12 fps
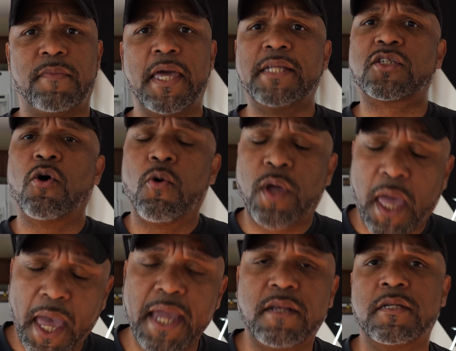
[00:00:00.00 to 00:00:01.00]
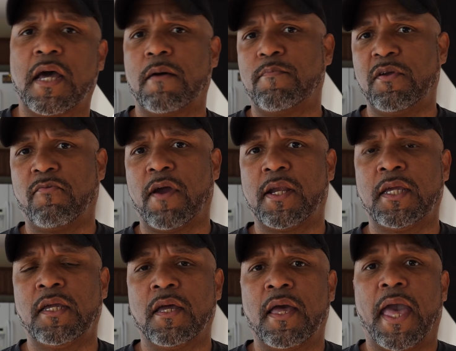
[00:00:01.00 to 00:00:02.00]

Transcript: It's okay to not be ready,